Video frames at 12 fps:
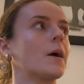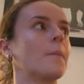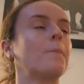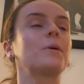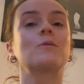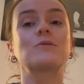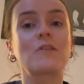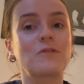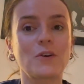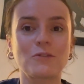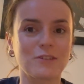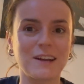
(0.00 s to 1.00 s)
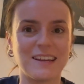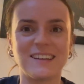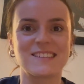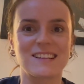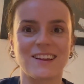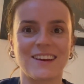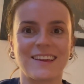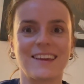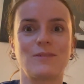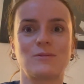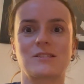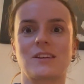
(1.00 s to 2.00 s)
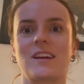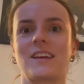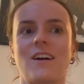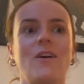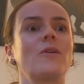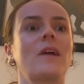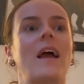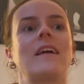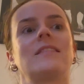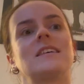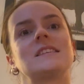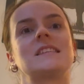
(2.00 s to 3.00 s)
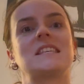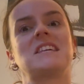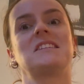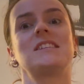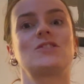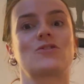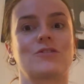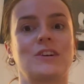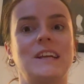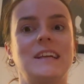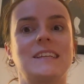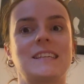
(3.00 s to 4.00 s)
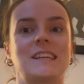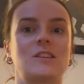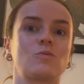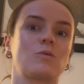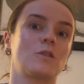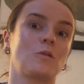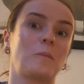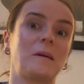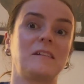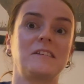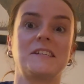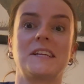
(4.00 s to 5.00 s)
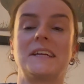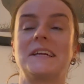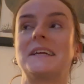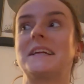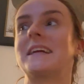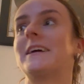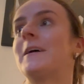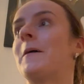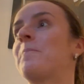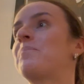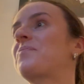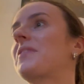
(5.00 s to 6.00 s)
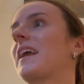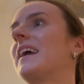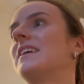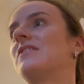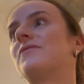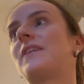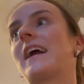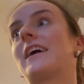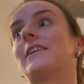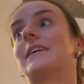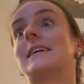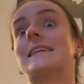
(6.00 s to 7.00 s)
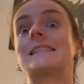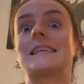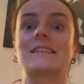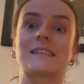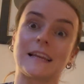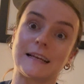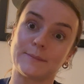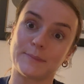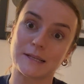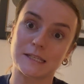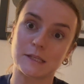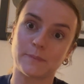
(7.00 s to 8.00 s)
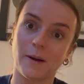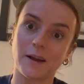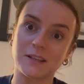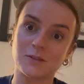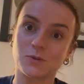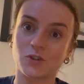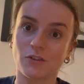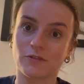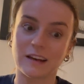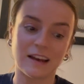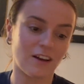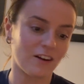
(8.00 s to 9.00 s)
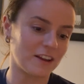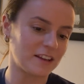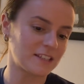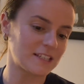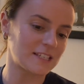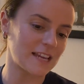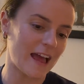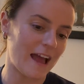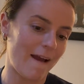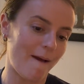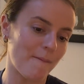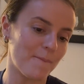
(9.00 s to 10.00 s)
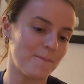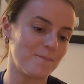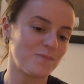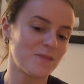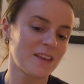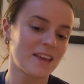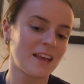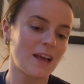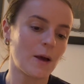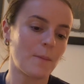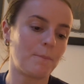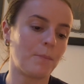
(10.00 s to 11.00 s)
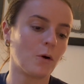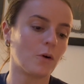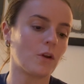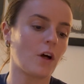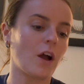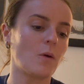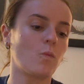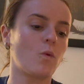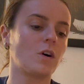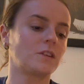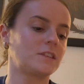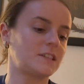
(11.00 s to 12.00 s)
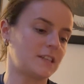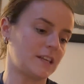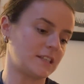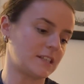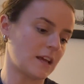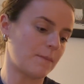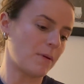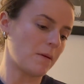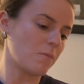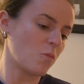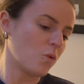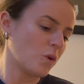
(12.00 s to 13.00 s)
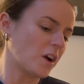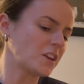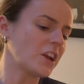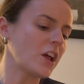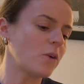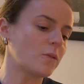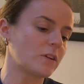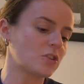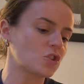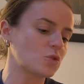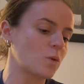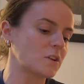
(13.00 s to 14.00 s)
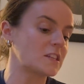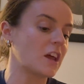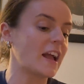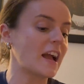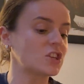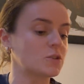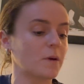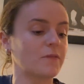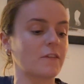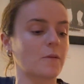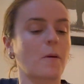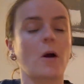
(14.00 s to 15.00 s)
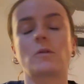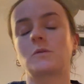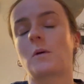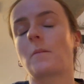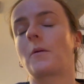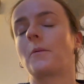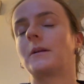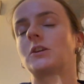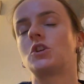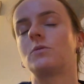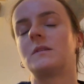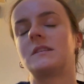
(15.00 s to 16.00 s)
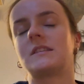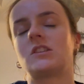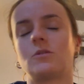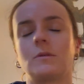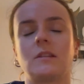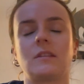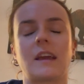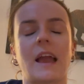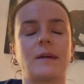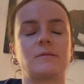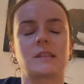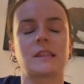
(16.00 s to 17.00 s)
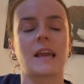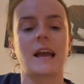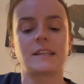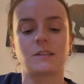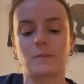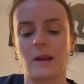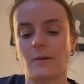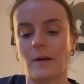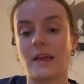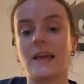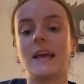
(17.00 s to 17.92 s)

but it was a fun read. Like, it was like, oh yeah, this is easy to read. It's world building, it's fairies, there's a little bit of spice, which I really liked. But I wanted a bit more. I don't know, there just wasn't. My favourite part was probably when she was doing the games at the end. But anyway,